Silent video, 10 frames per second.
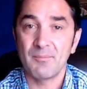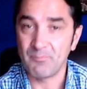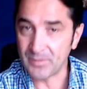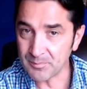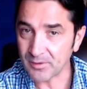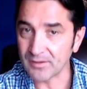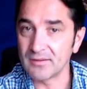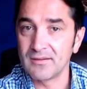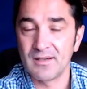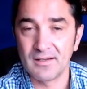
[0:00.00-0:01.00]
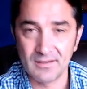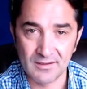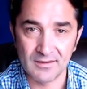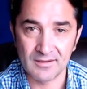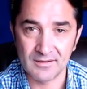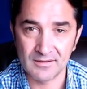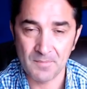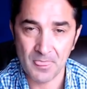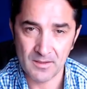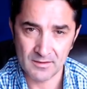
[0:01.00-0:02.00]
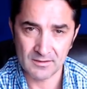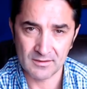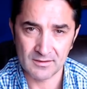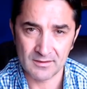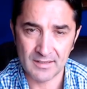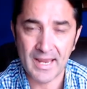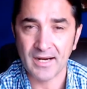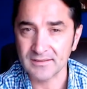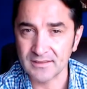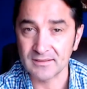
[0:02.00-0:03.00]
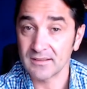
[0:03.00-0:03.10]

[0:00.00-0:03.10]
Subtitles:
people acted